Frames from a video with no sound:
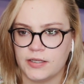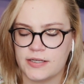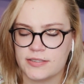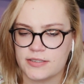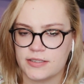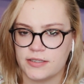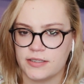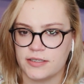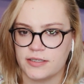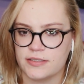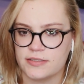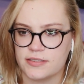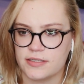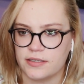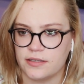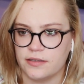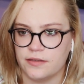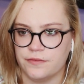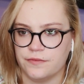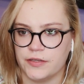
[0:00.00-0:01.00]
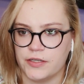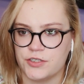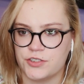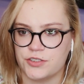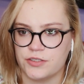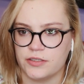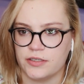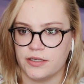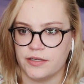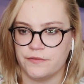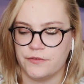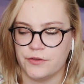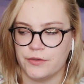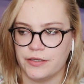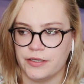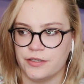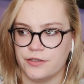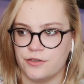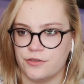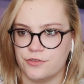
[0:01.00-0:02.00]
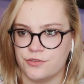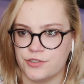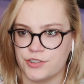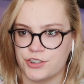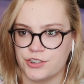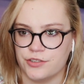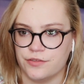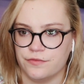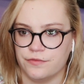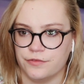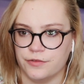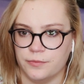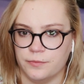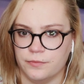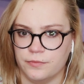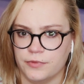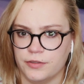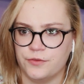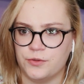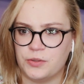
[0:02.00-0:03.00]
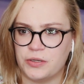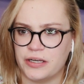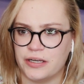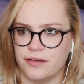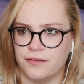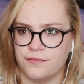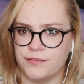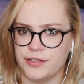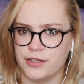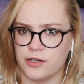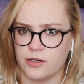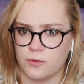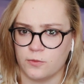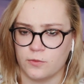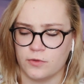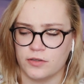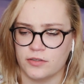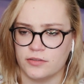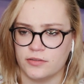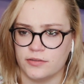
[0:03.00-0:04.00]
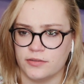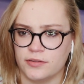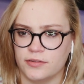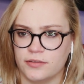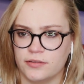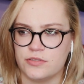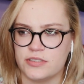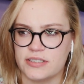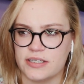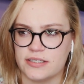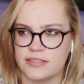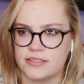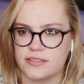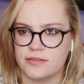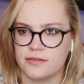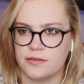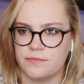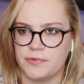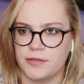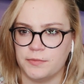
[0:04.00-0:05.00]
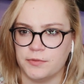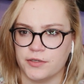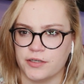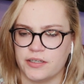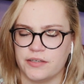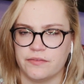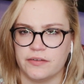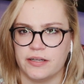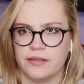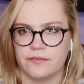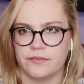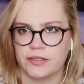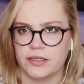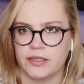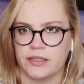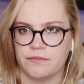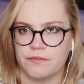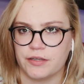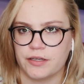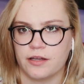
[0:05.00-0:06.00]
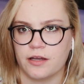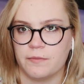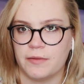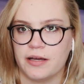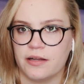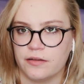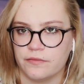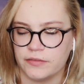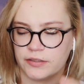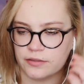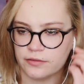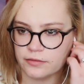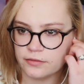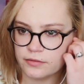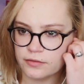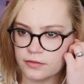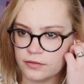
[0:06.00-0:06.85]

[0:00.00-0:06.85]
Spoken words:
That's the thing, is like, eventually, if you can get nutrition from food in a VR world, who says people are even ever going to even come out of it?